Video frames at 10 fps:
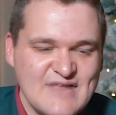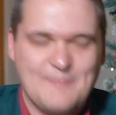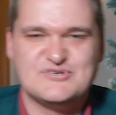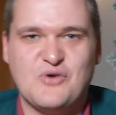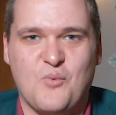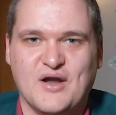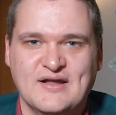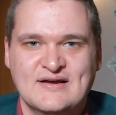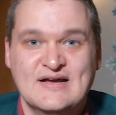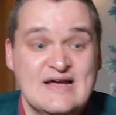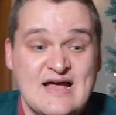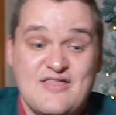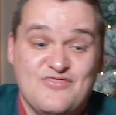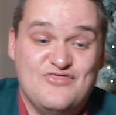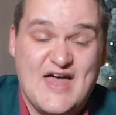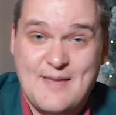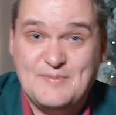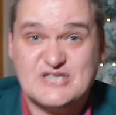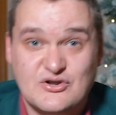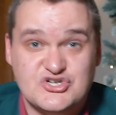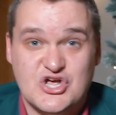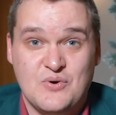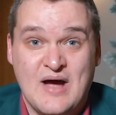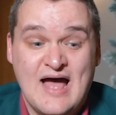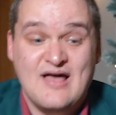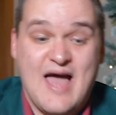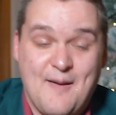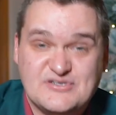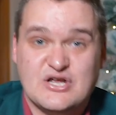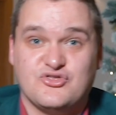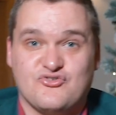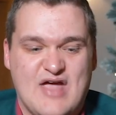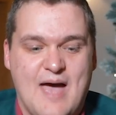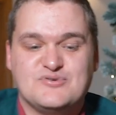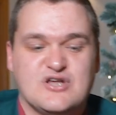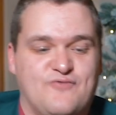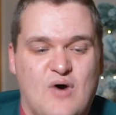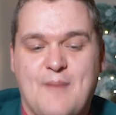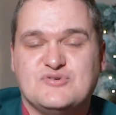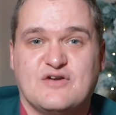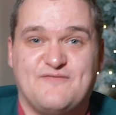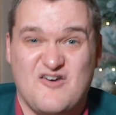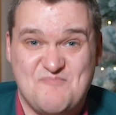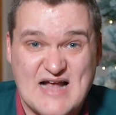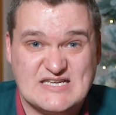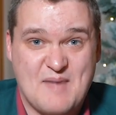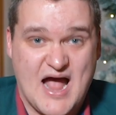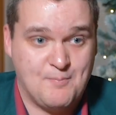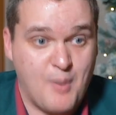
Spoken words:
episode one, then episode two, episode three, episode four, episode five, back to back.